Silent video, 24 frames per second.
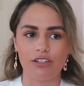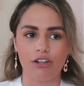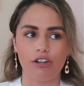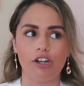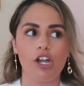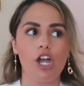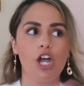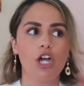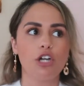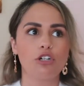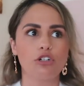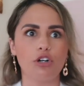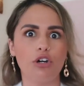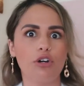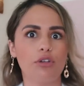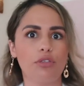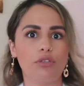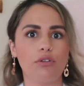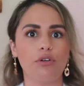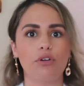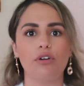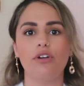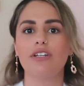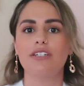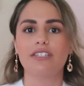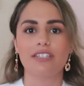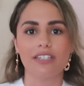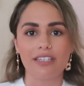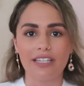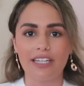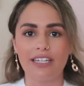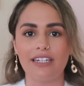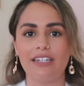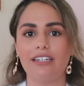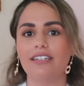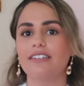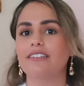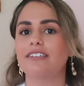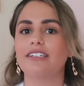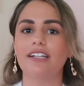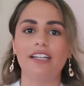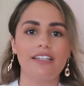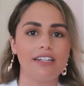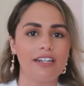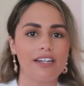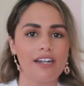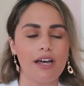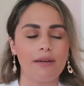So go through, delete it,
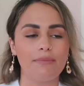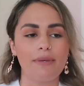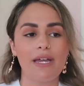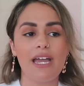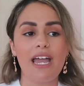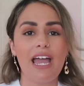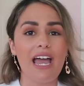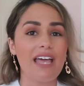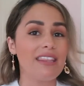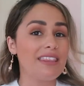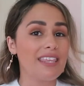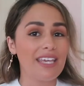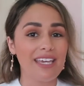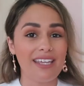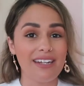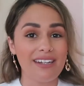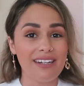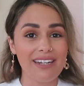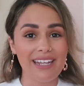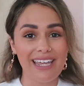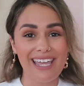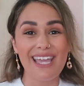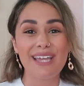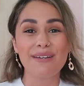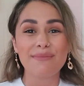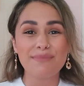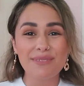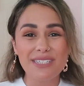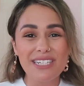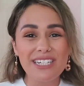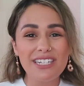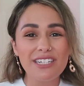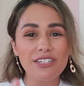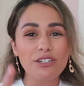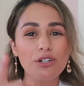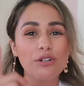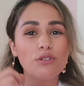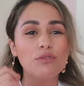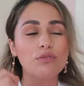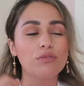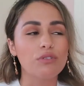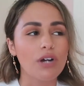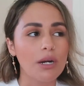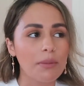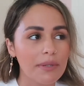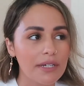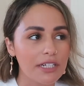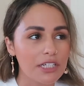clean it up, and then empty your
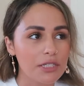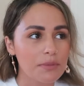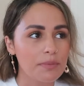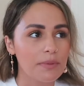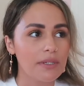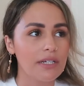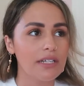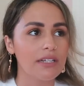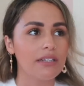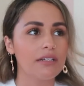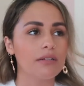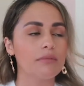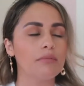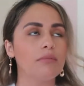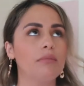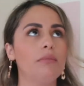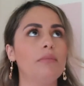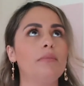rubbish bin.